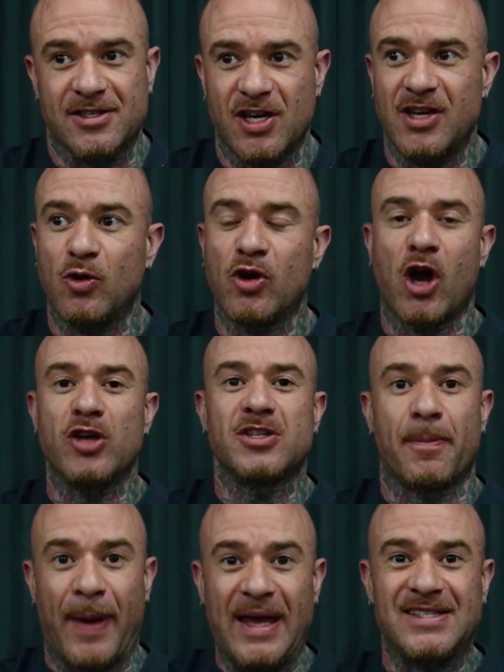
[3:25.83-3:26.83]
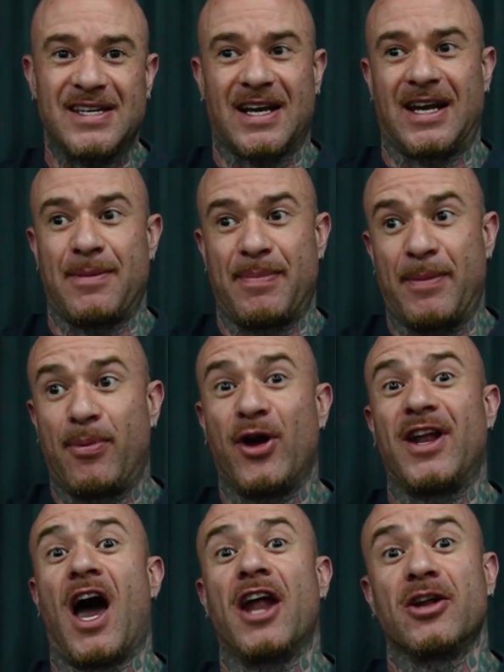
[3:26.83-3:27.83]
So you're going to basically be
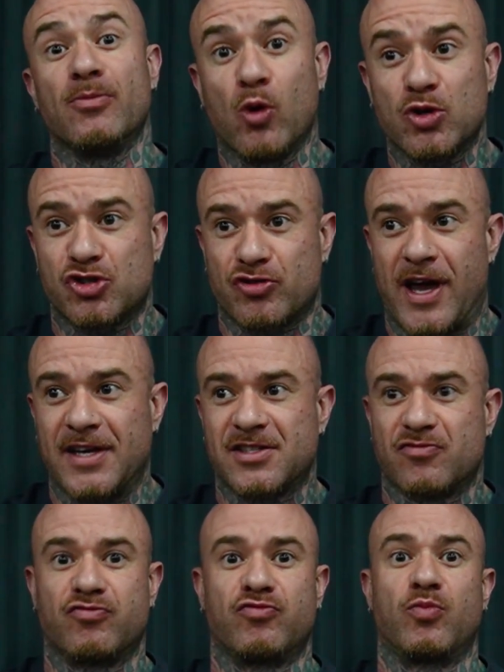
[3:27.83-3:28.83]
putting it under more stress,